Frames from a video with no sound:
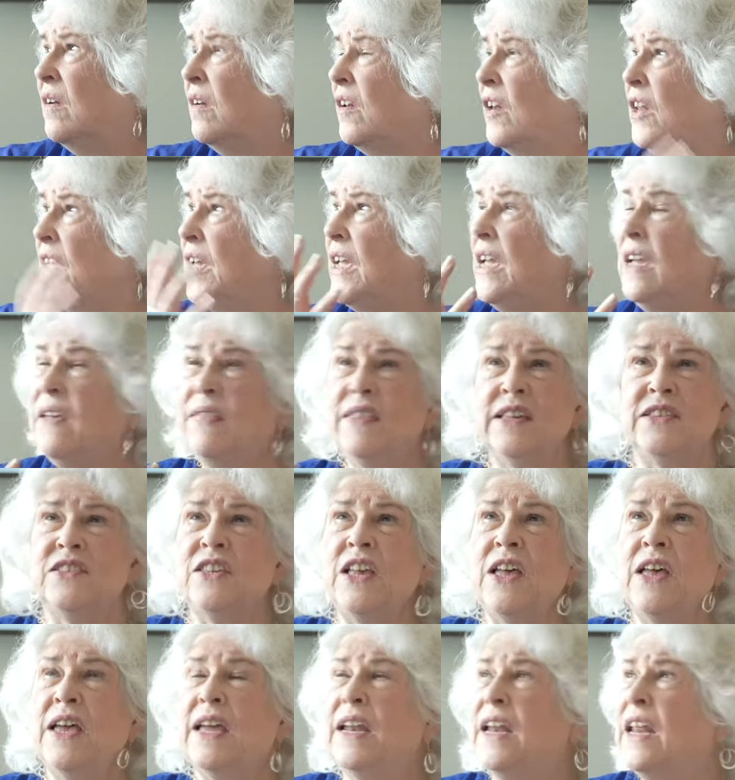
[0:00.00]
looking at the
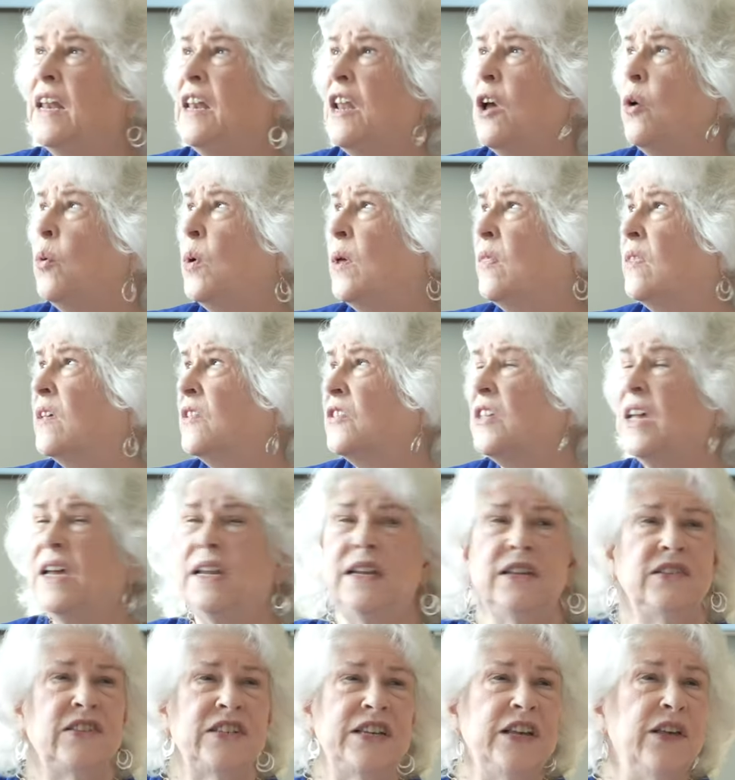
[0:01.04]
sun and knowing the sun
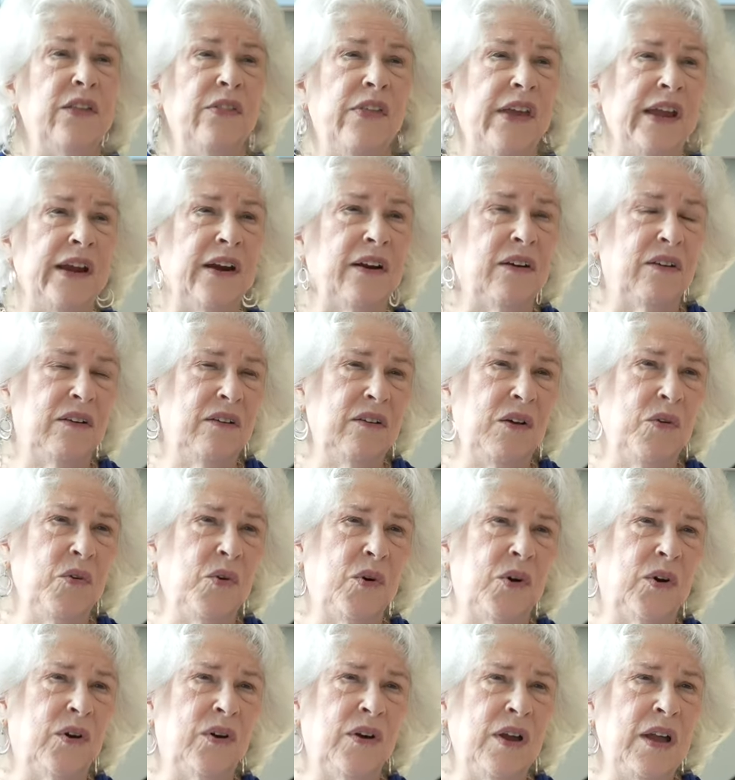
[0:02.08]
is still there, yeah.
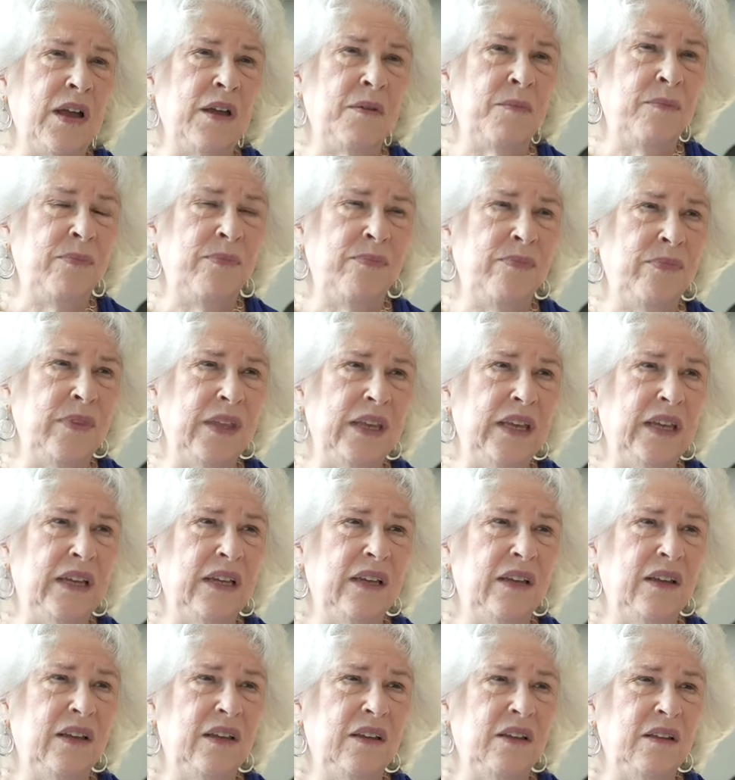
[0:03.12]
or um,
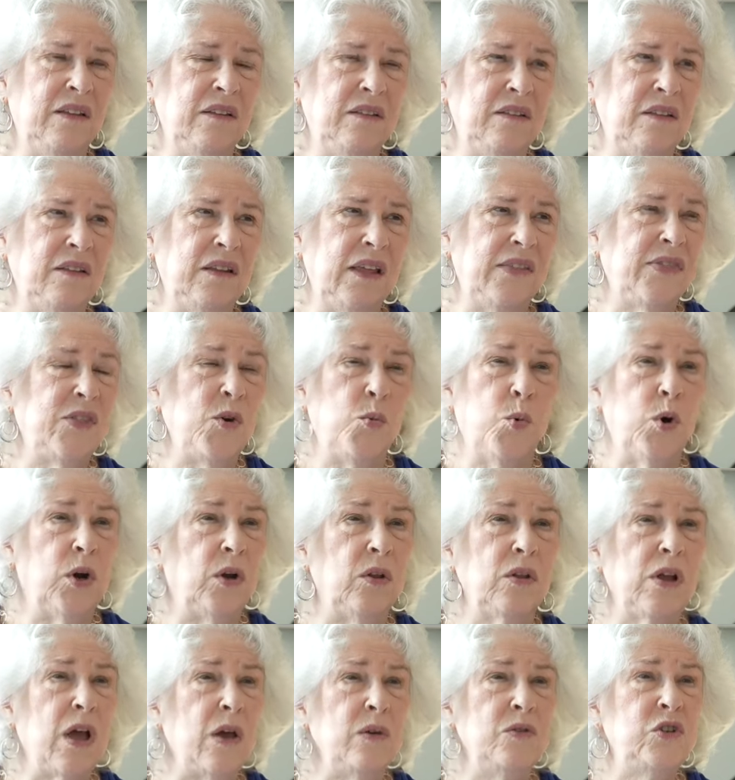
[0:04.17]
that the
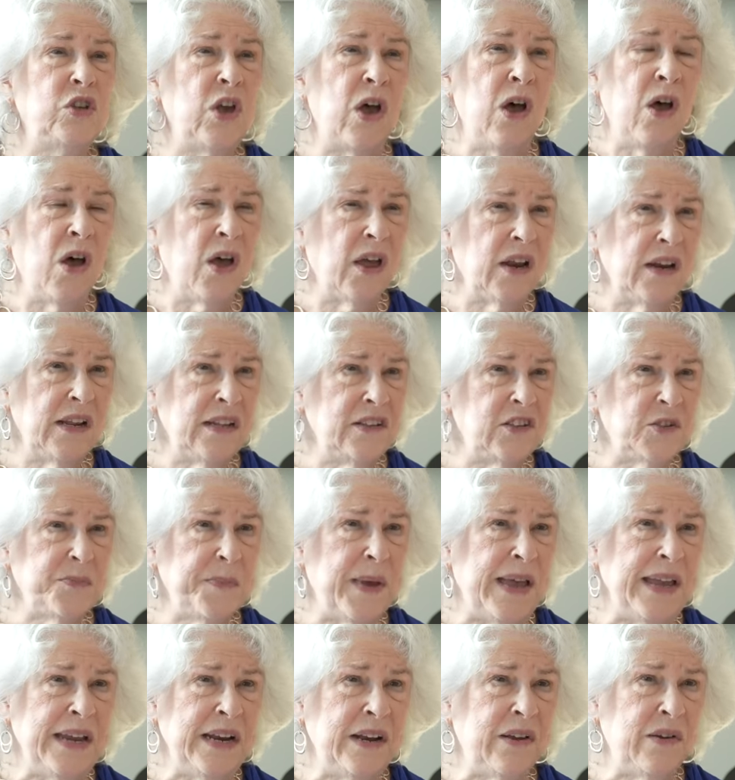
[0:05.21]
world goes on in
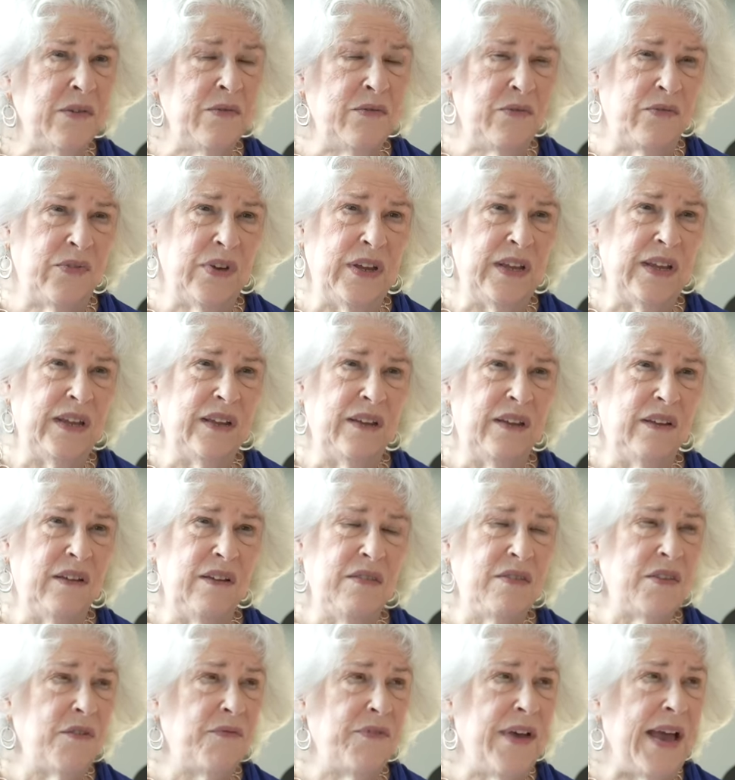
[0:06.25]
spite of
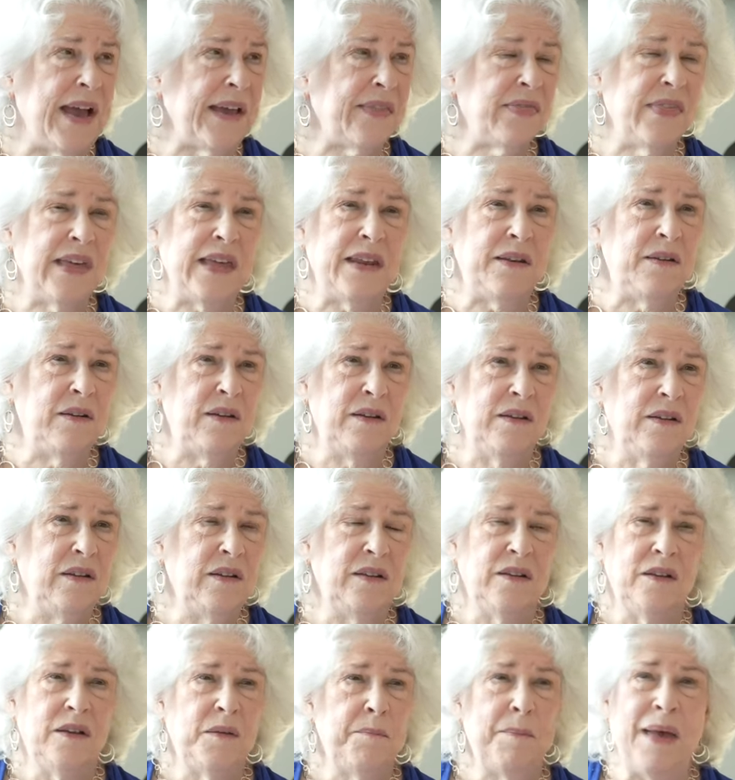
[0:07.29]
the fact that
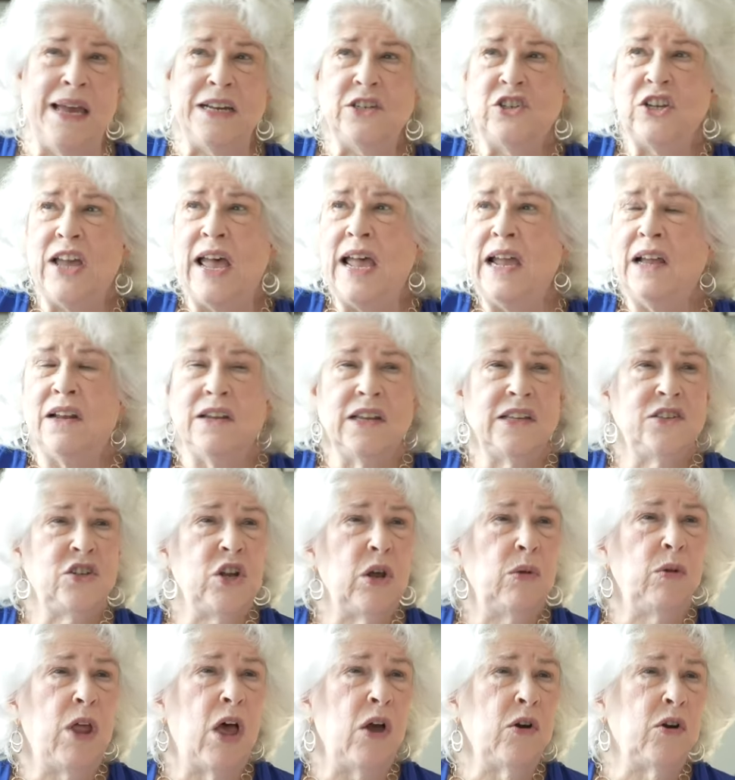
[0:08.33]
my child is
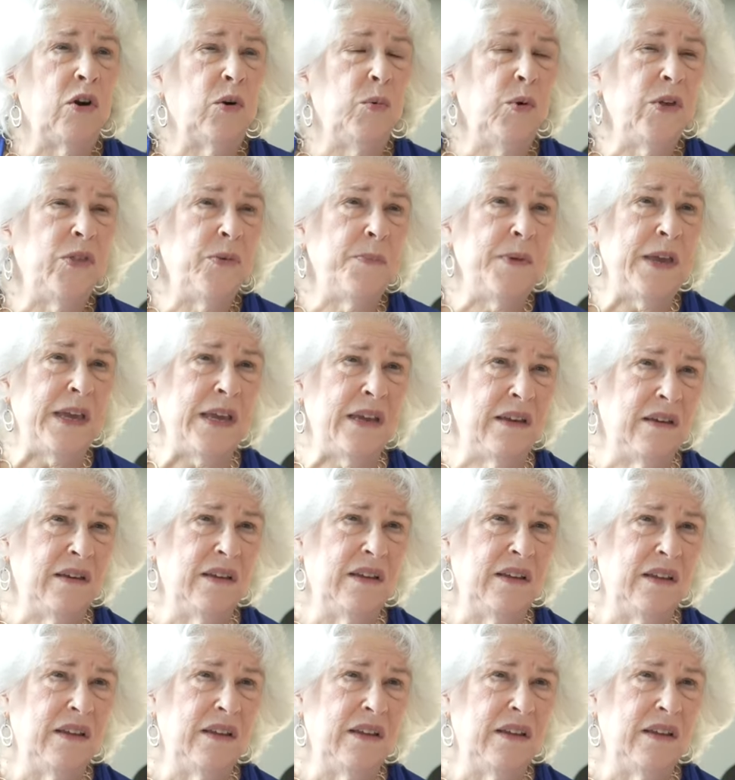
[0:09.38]
no longer with me.